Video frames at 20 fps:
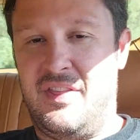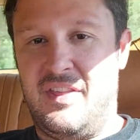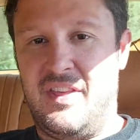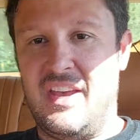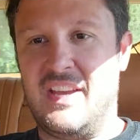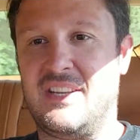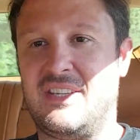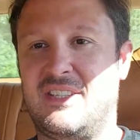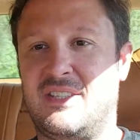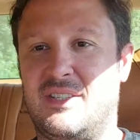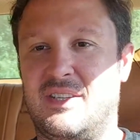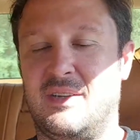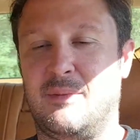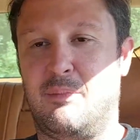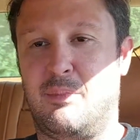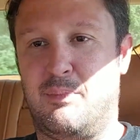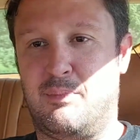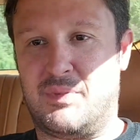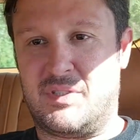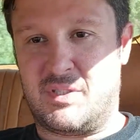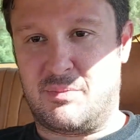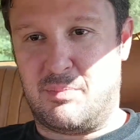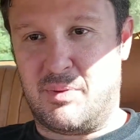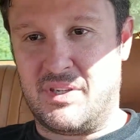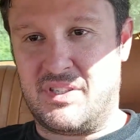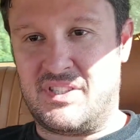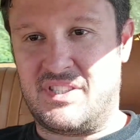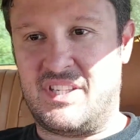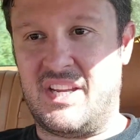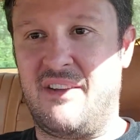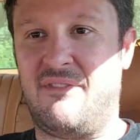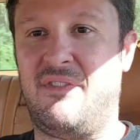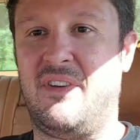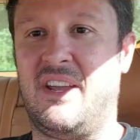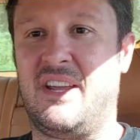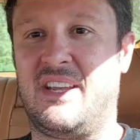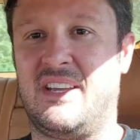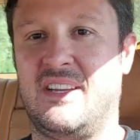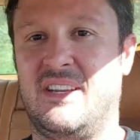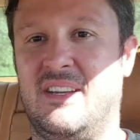this
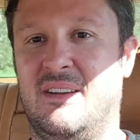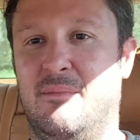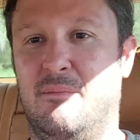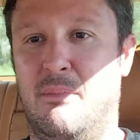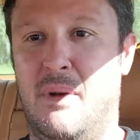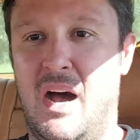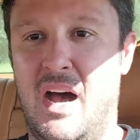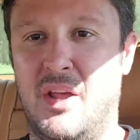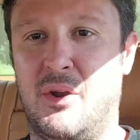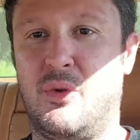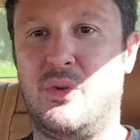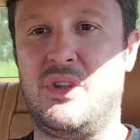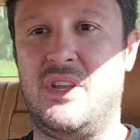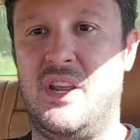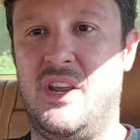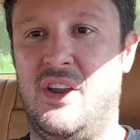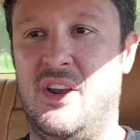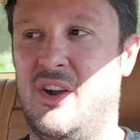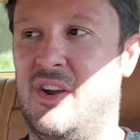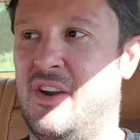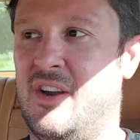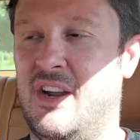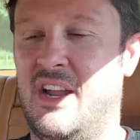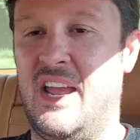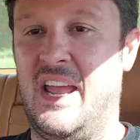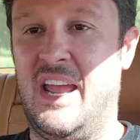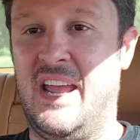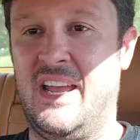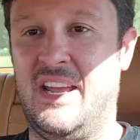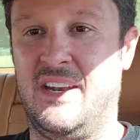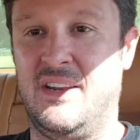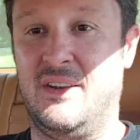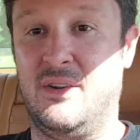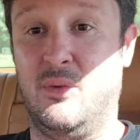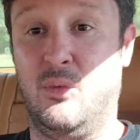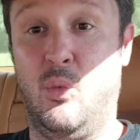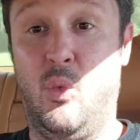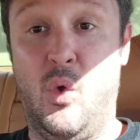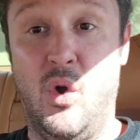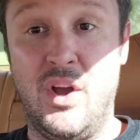specific model year and
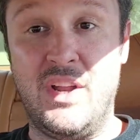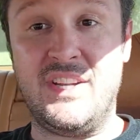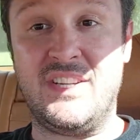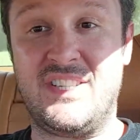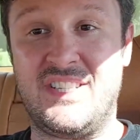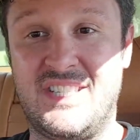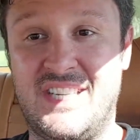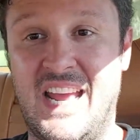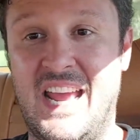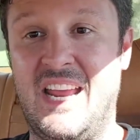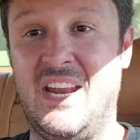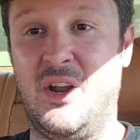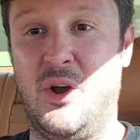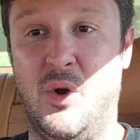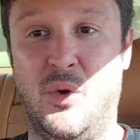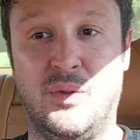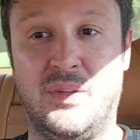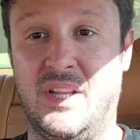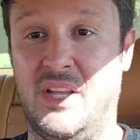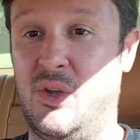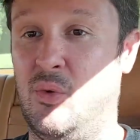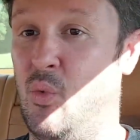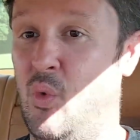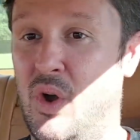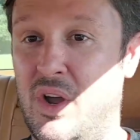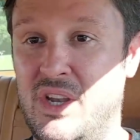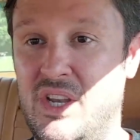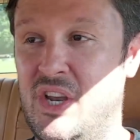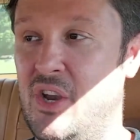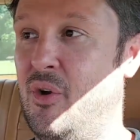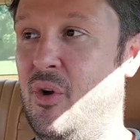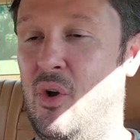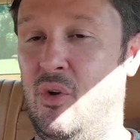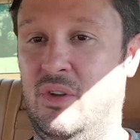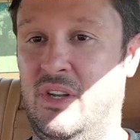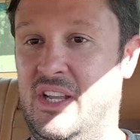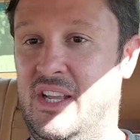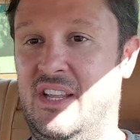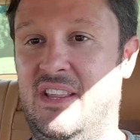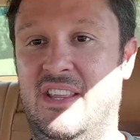one state only, 1 year
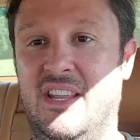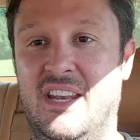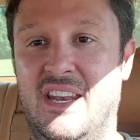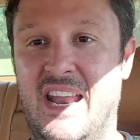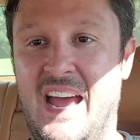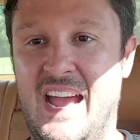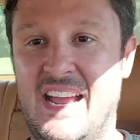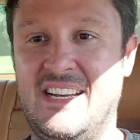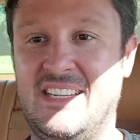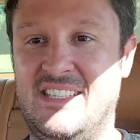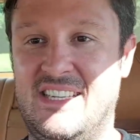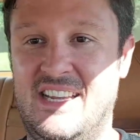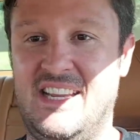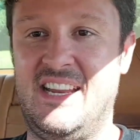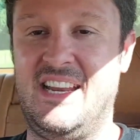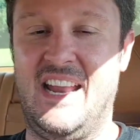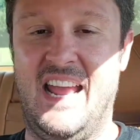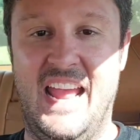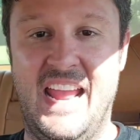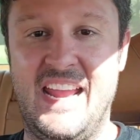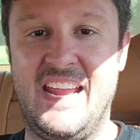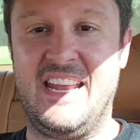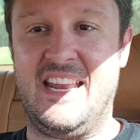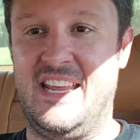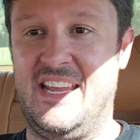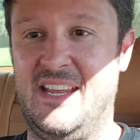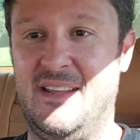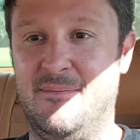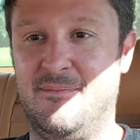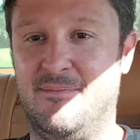only, the 1980